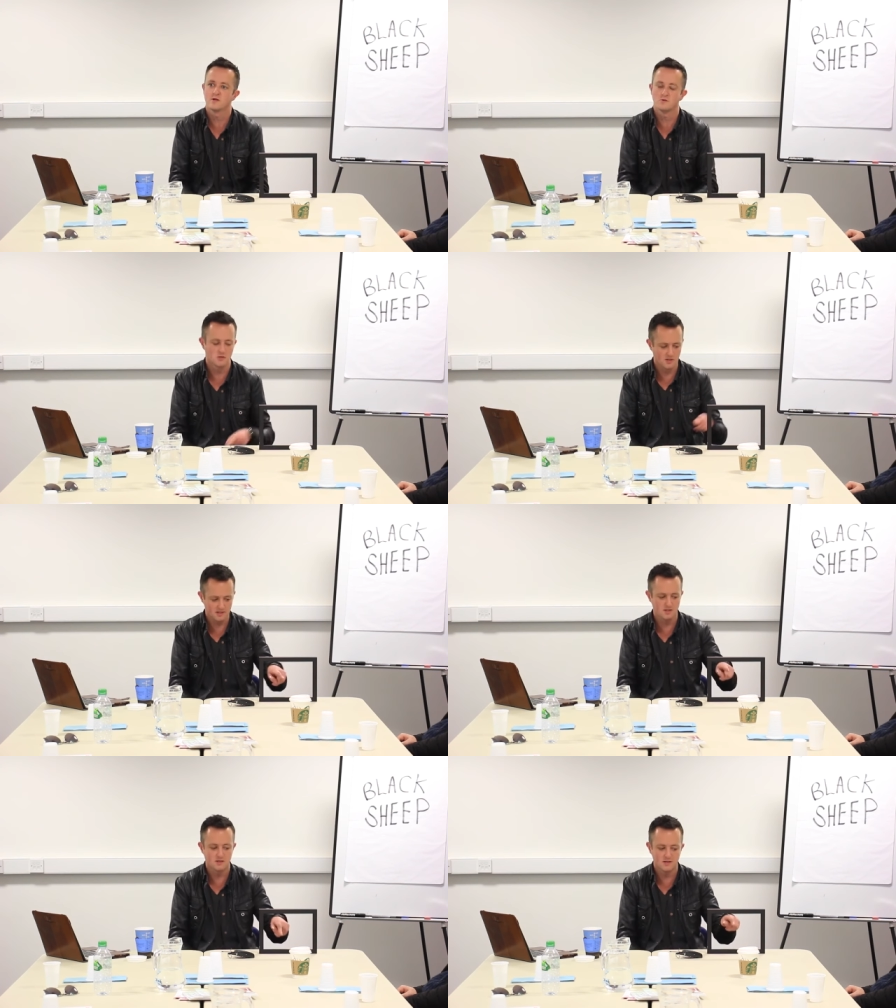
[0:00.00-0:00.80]
You know, you
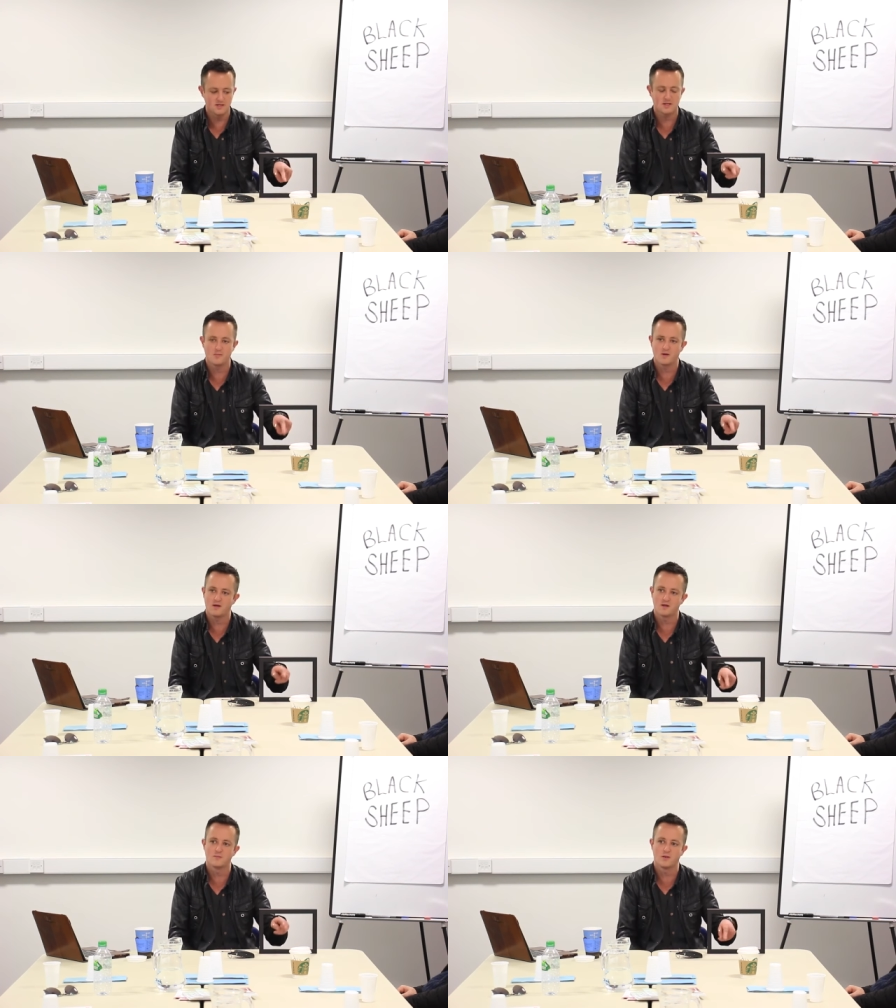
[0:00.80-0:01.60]
need to you need to get
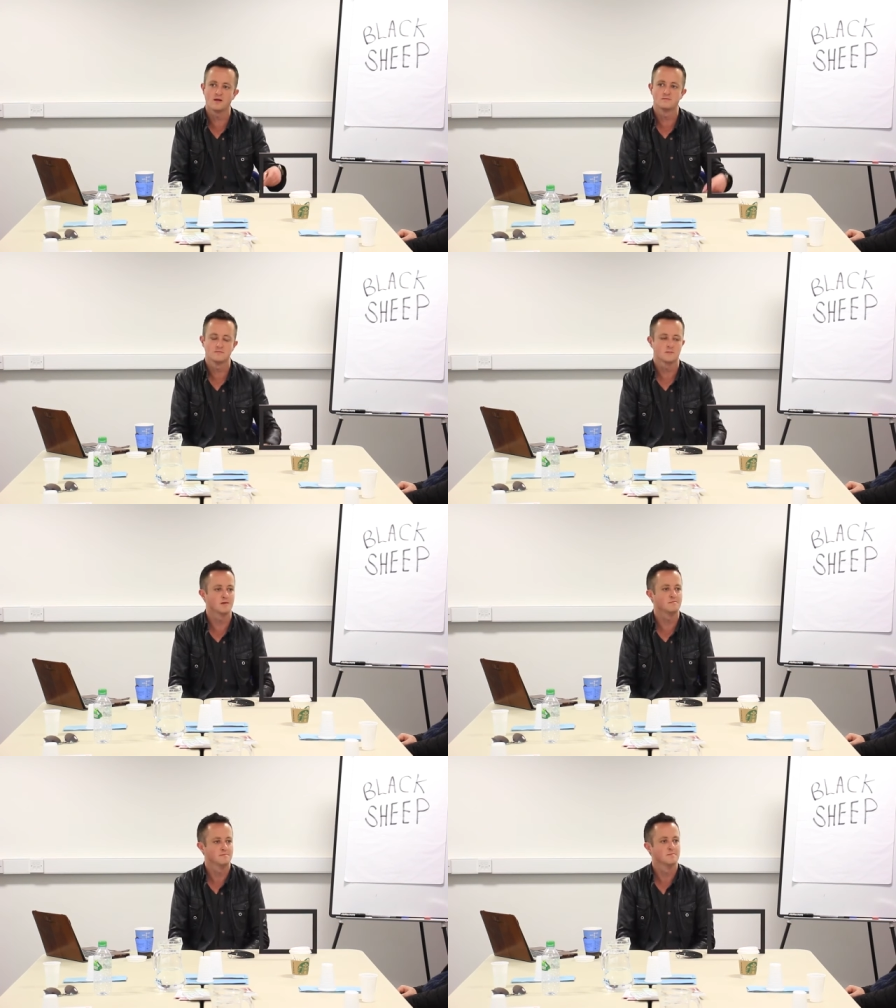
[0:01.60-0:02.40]
back in the pen,
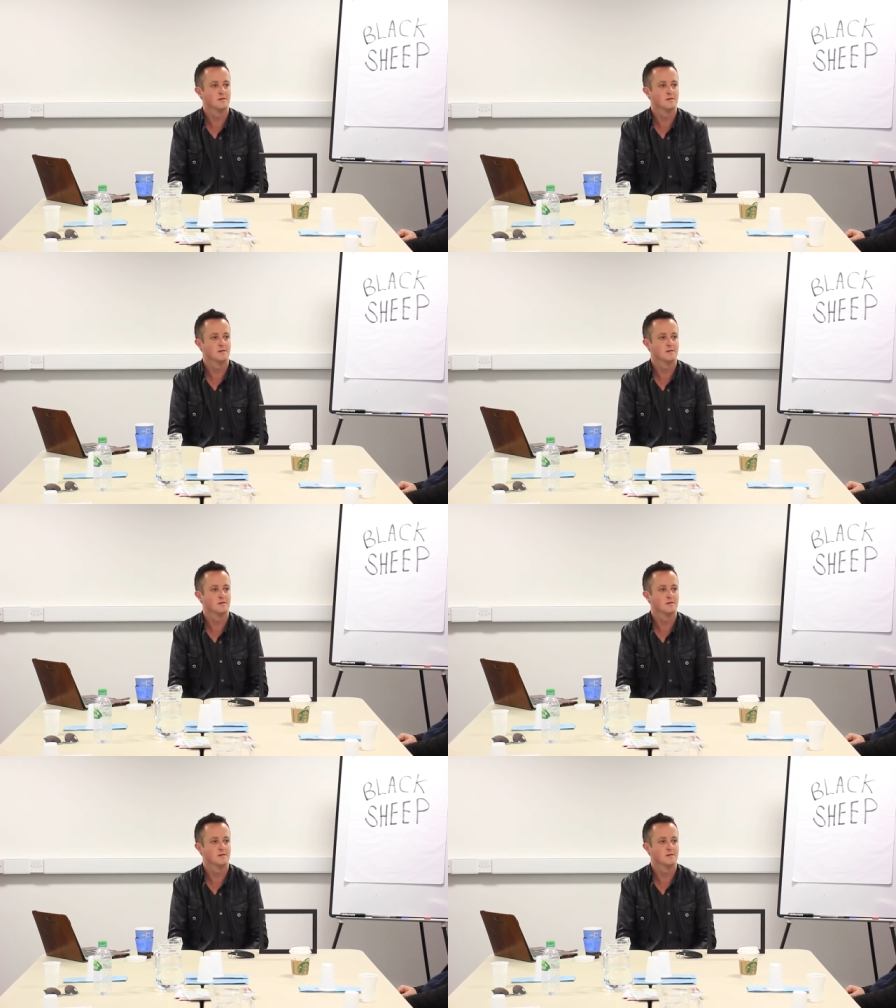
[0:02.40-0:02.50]
right?